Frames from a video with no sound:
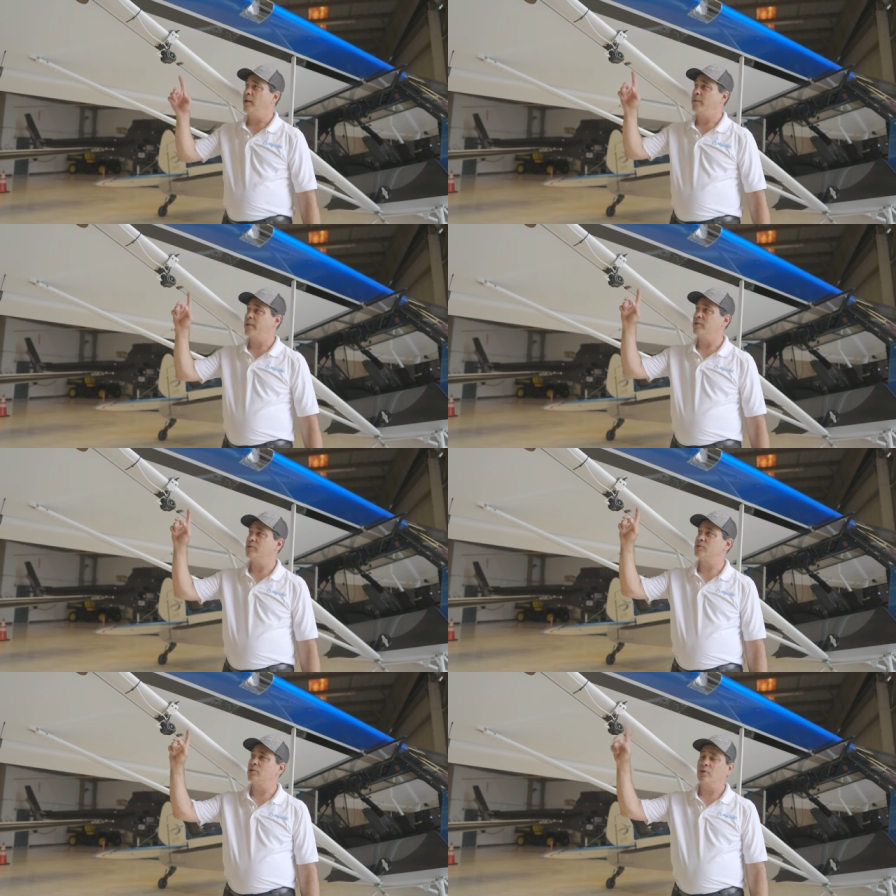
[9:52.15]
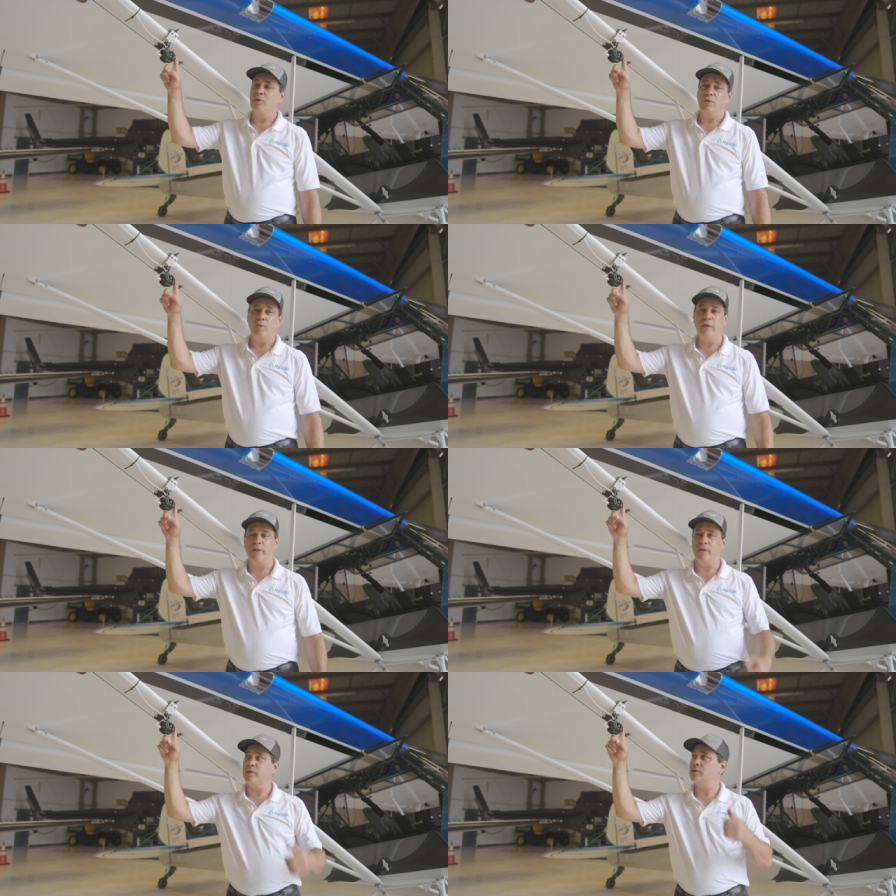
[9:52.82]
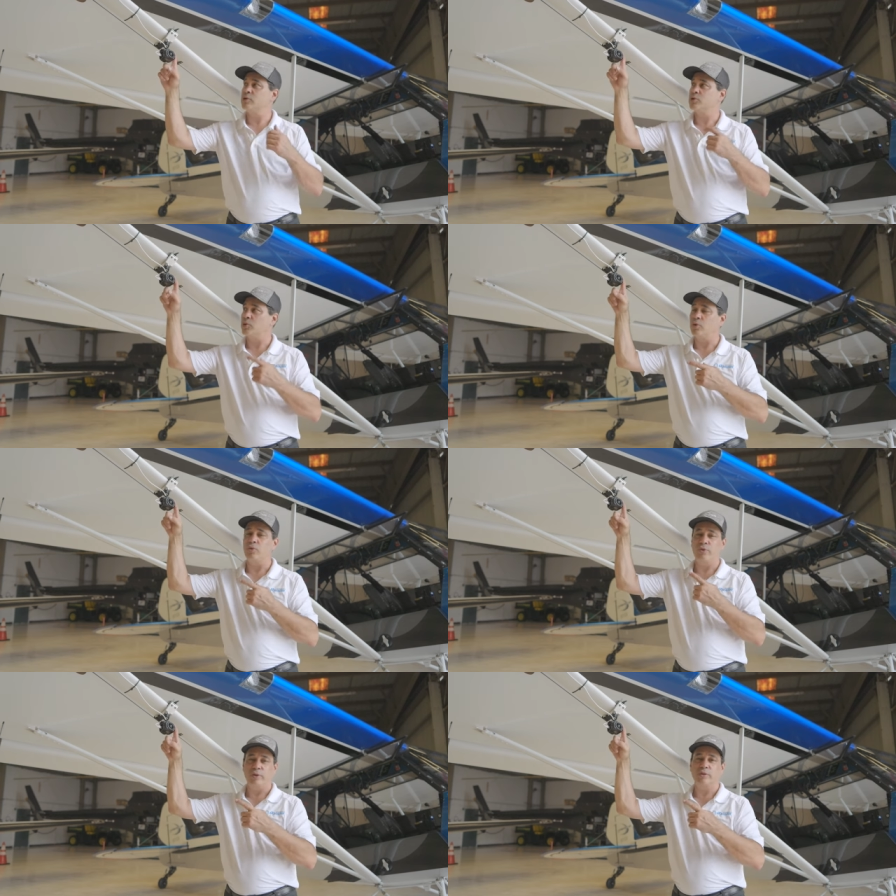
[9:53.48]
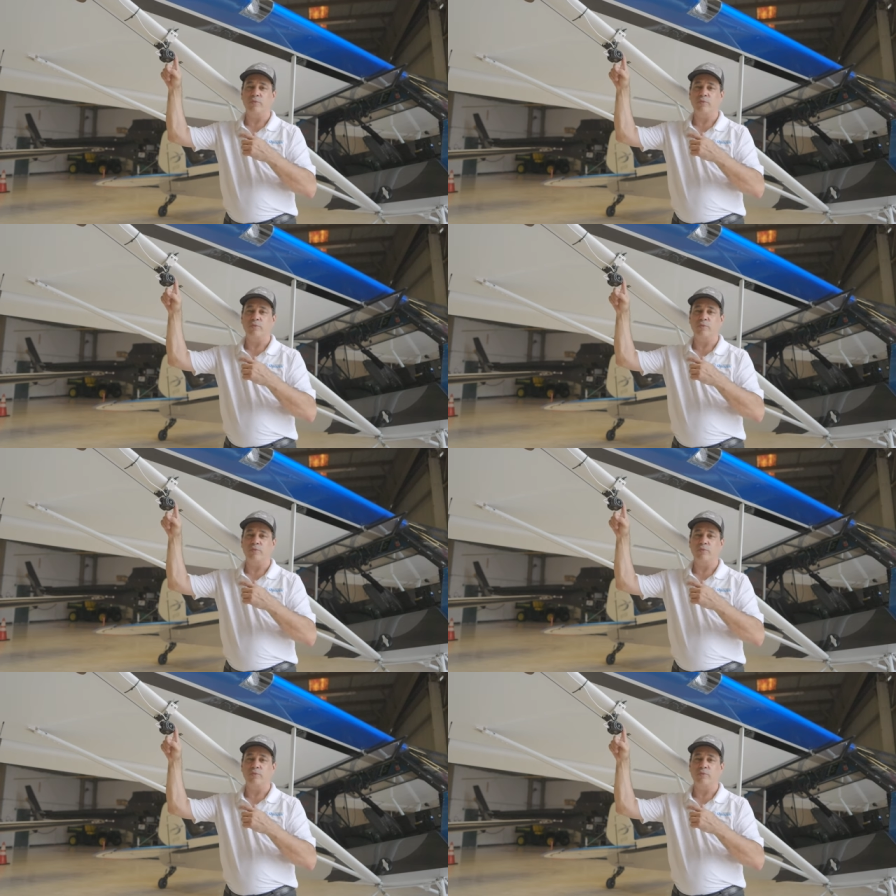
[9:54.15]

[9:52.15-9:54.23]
is we can control this